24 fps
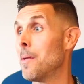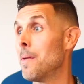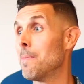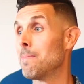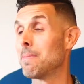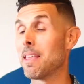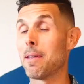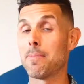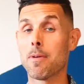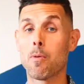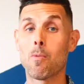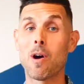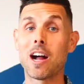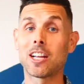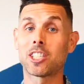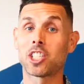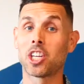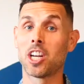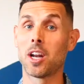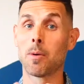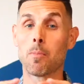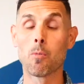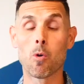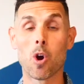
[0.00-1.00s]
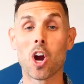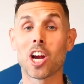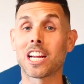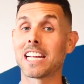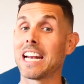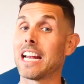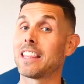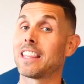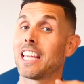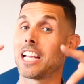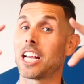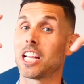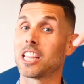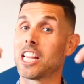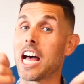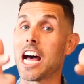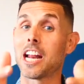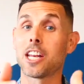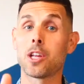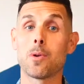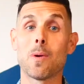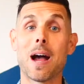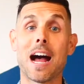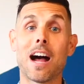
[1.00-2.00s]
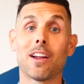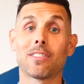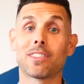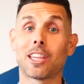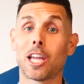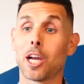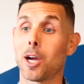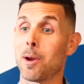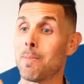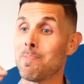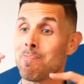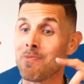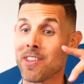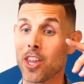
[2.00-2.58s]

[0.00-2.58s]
They've been watching him work. And I think a lot of you out there,